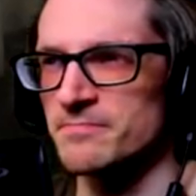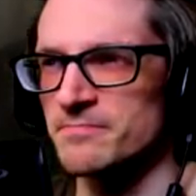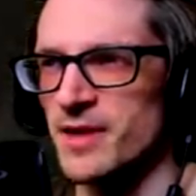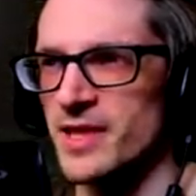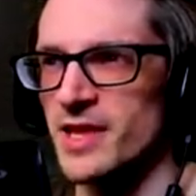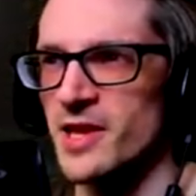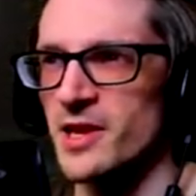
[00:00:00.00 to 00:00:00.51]

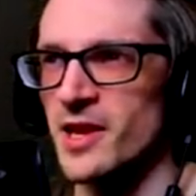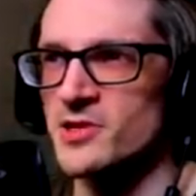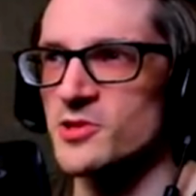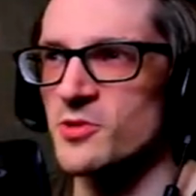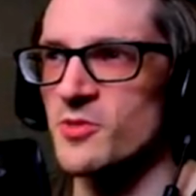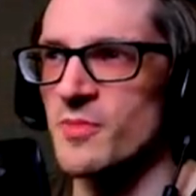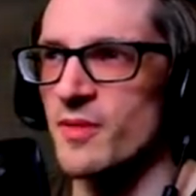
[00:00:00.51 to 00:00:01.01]
I can't
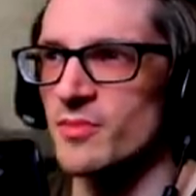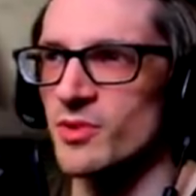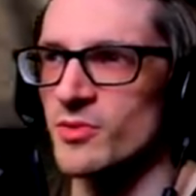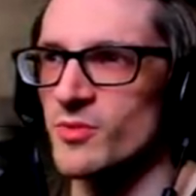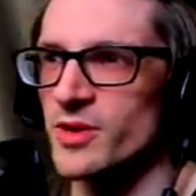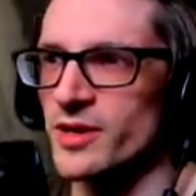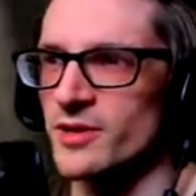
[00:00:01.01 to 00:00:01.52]
actually remember
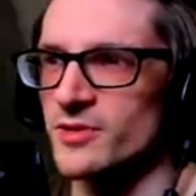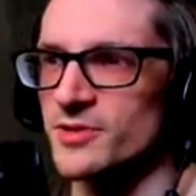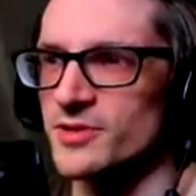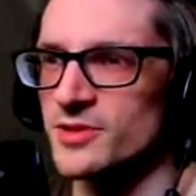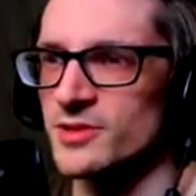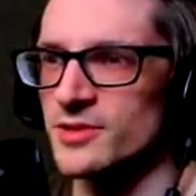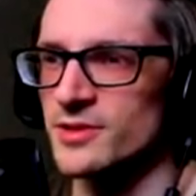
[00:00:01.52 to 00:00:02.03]
what
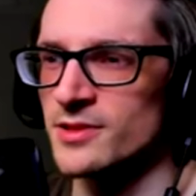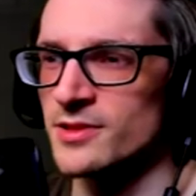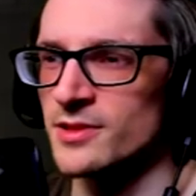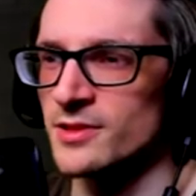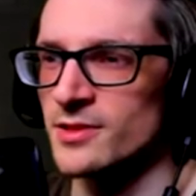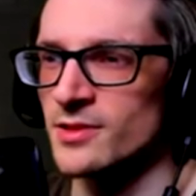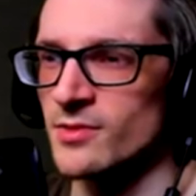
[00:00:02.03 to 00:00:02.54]
else.
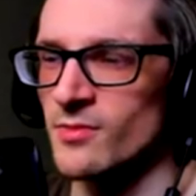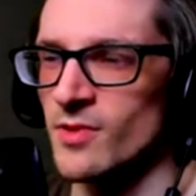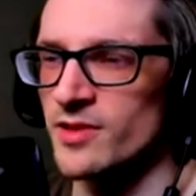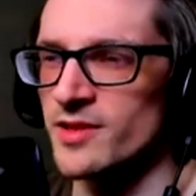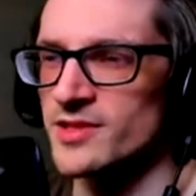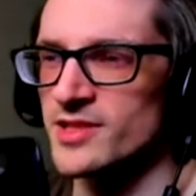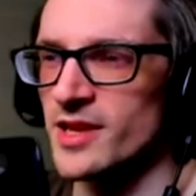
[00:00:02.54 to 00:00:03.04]
One of
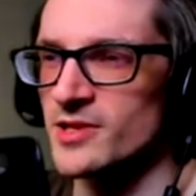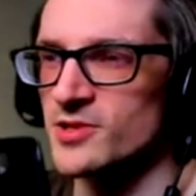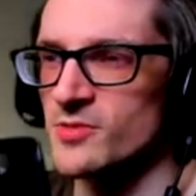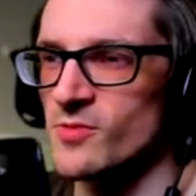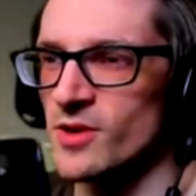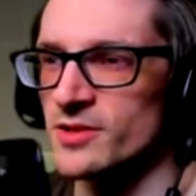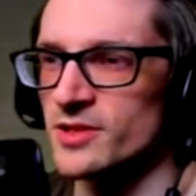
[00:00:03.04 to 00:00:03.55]
the things I
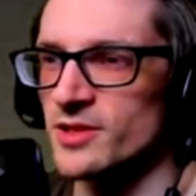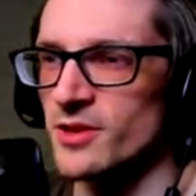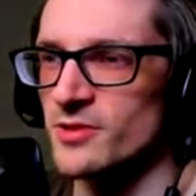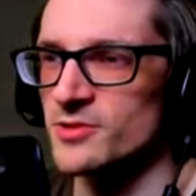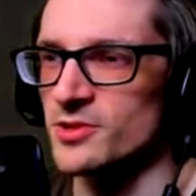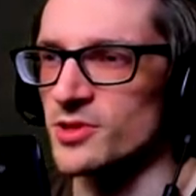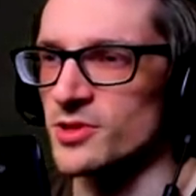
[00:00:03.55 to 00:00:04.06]
actually wanted to
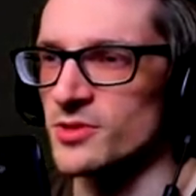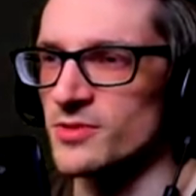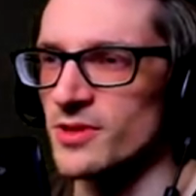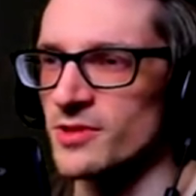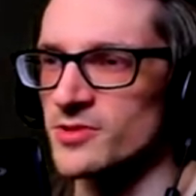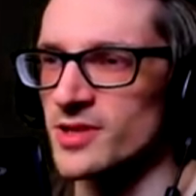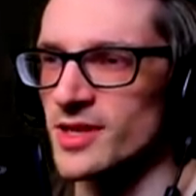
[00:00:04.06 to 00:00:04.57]
also do
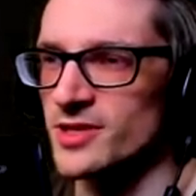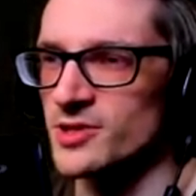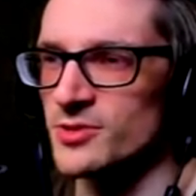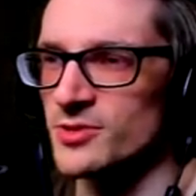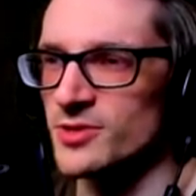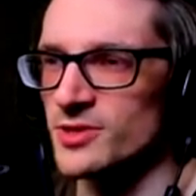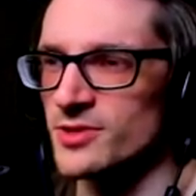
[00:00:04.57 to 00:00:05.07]
was, can I
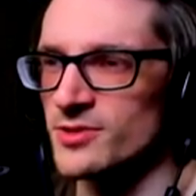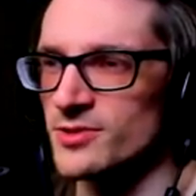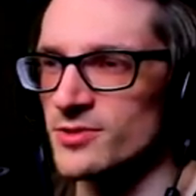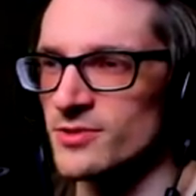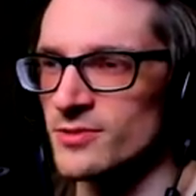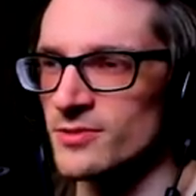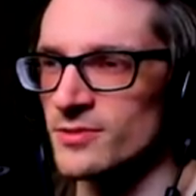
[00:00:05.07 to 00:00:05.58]
shoot this?
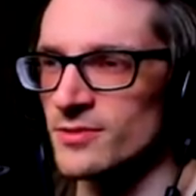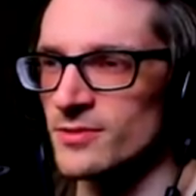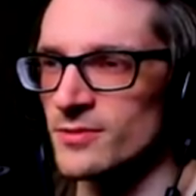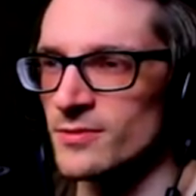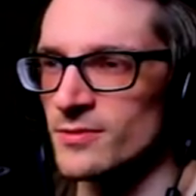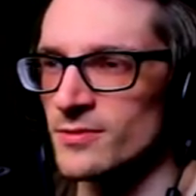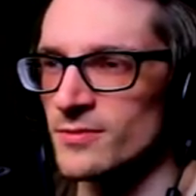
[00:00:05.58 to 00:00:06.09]

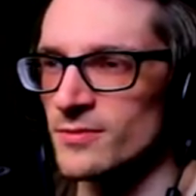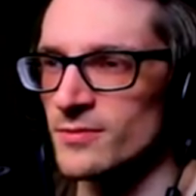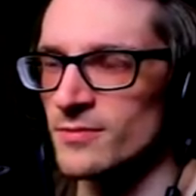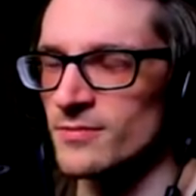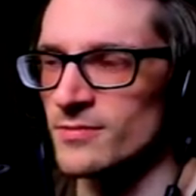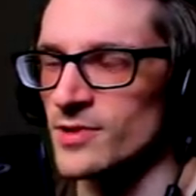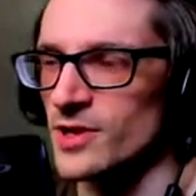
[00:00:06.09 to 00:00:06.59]

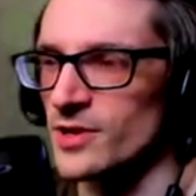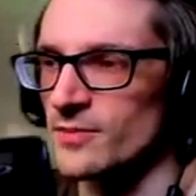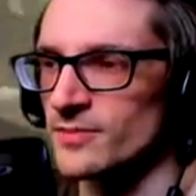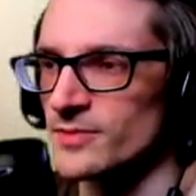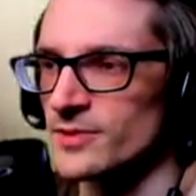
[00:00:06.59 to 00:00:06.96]
No.